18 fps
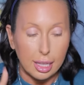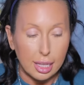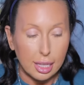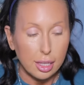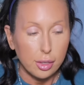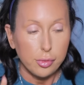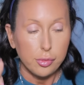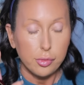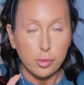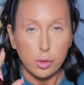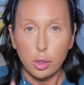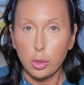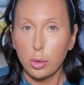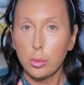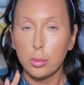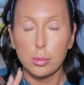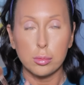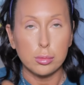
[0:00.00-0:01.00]
If
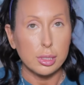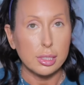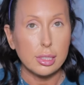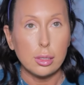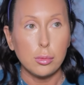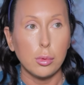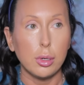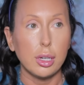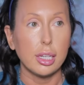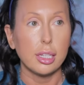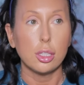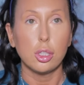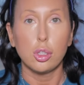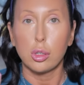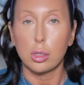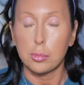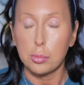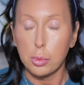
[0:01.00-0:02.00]
you really
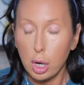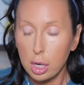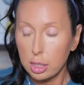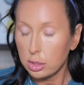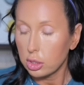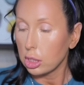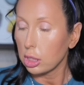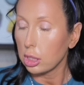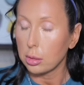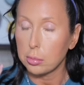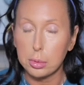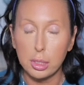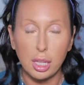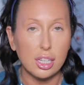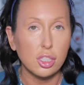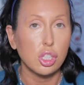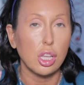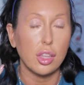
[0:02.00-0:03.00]
want your bronzer, your
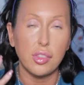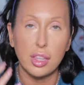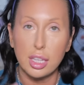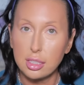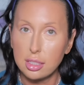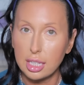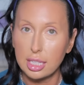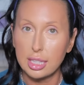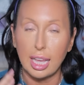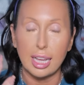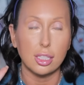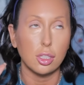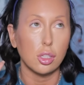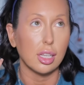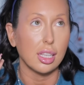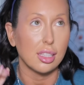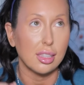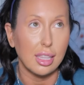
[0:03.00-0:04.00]
blush, things like that
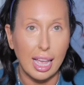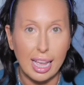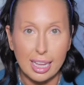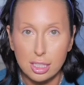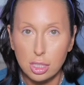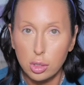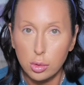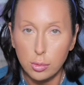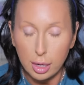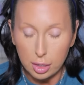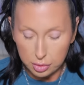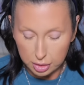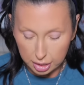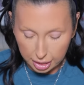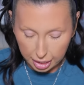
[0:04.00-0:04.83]
to like last throughout the